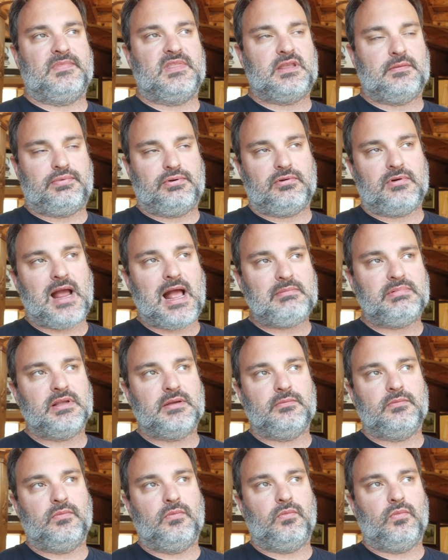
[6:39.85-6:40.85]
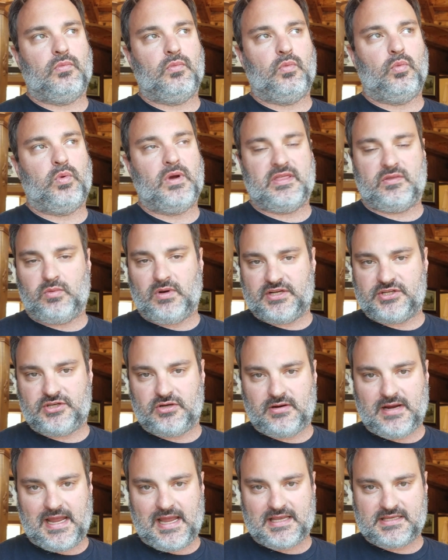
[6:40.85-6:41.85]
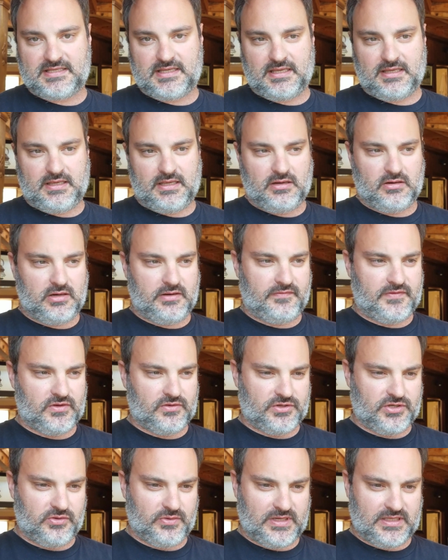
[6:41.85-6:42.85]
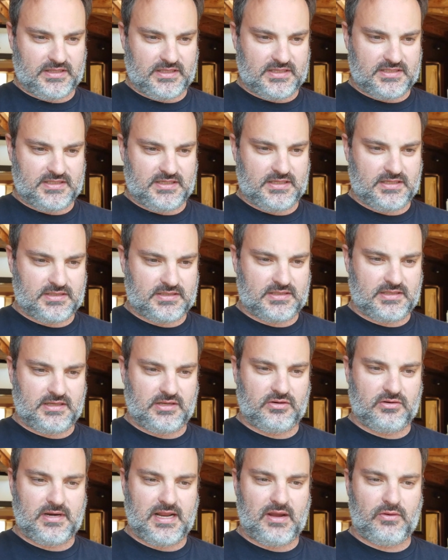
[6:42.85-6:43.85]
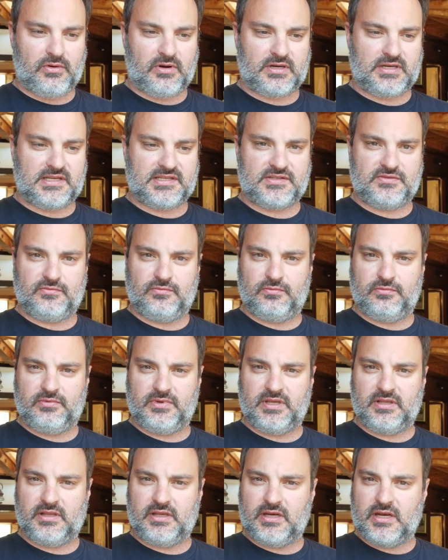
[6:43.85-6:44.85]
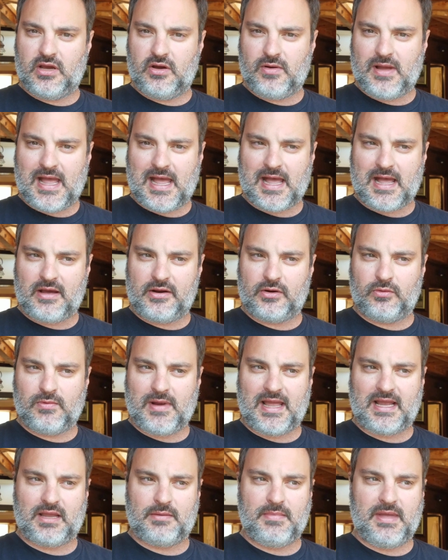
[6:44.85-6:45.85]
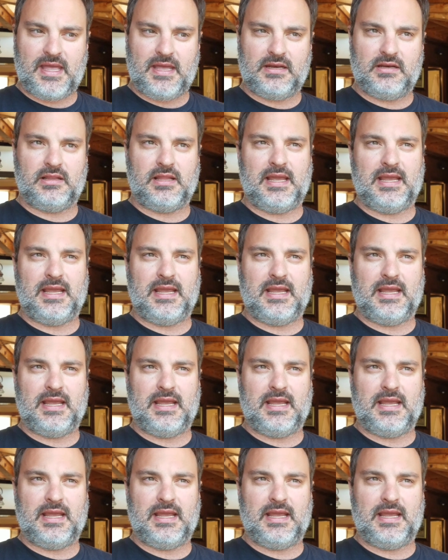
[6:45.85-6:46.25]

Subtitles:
the problem with what you're asking here, if you're doing this, is that your network doesn't really know how to recommend.